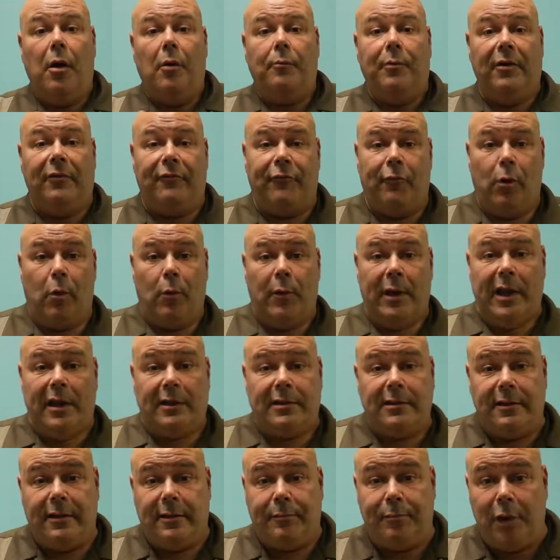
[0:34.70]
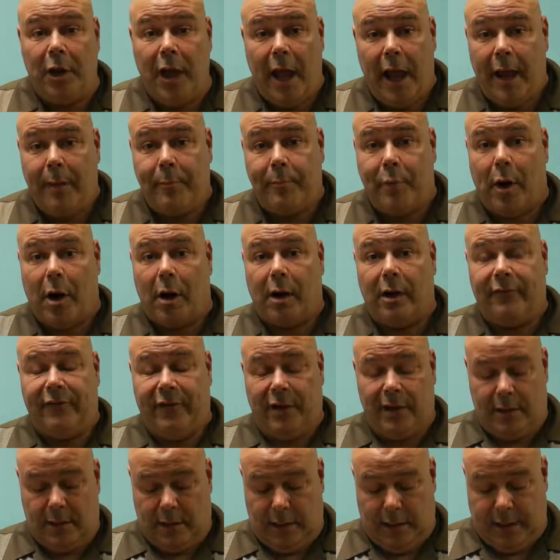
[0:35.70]
Before we get to the playing part of
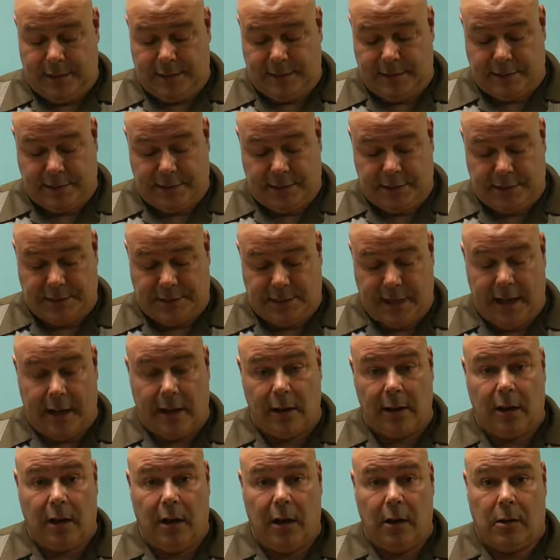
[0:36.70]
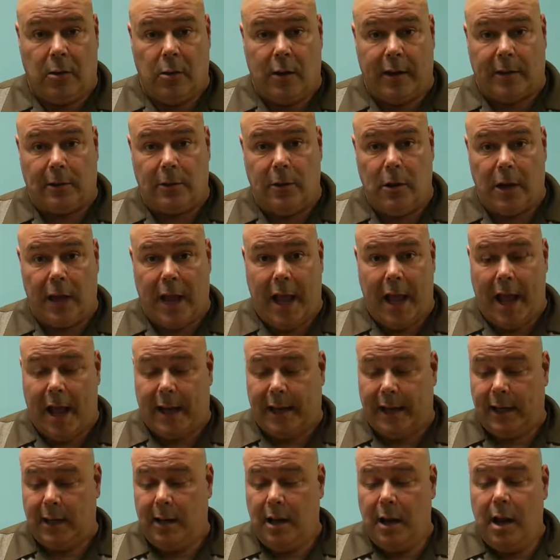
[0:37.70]
it, let's just take a quick look at
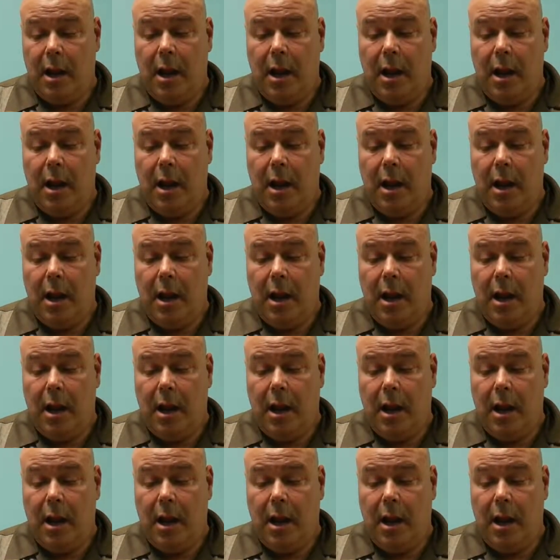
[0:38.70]
it.